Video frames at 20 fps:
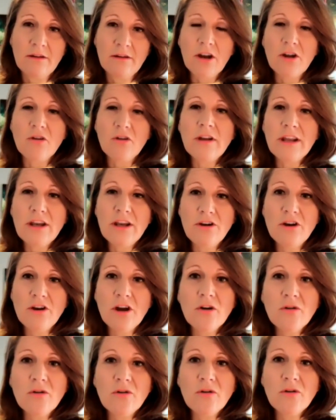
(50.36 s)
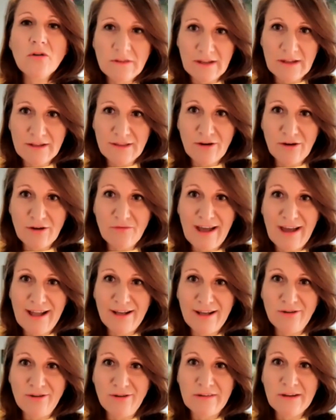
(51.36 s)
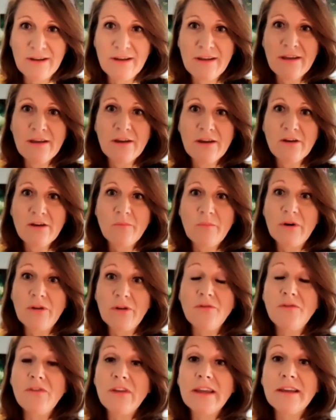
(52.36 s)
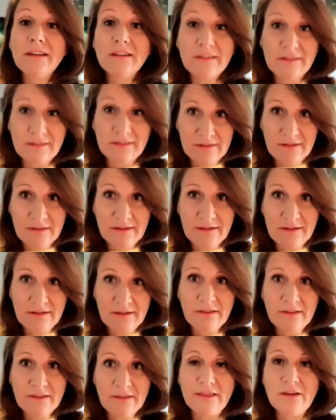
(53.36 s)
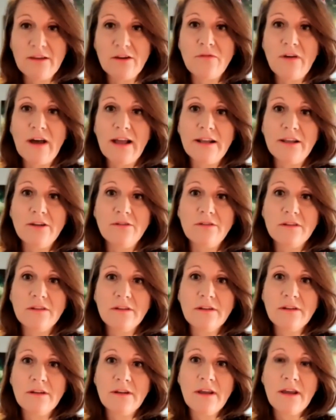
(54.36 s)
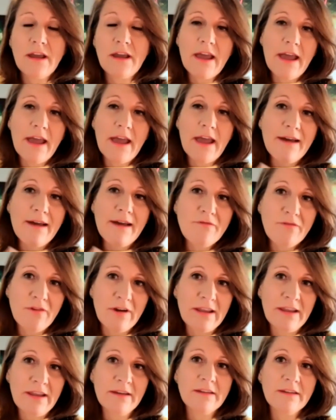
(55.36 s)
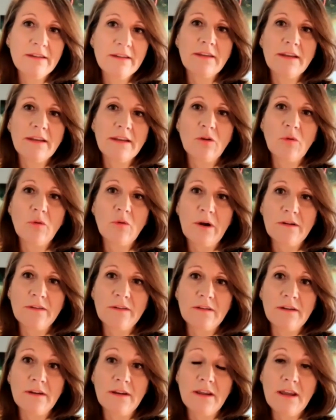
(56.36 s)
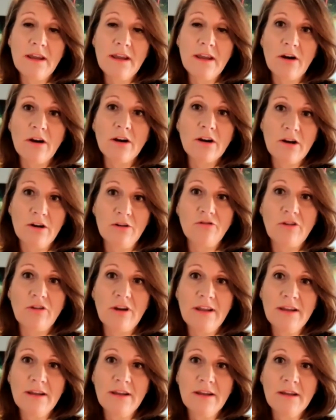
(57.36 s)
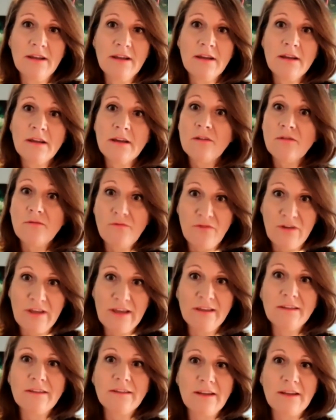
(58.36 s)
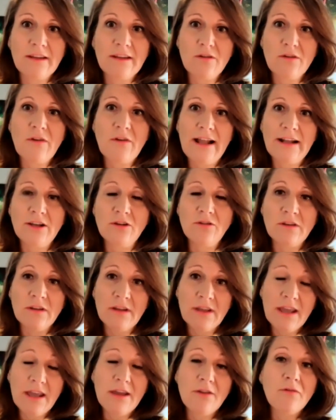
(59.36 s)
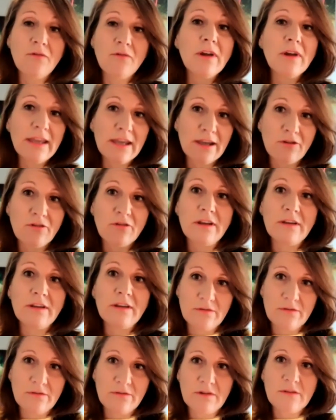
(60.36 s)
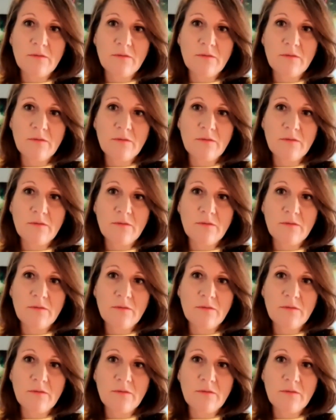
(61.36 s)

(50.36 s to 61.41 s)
not only knows that they're valued, but feels that they're valued. Every single person in our country feels that they're valued if we increase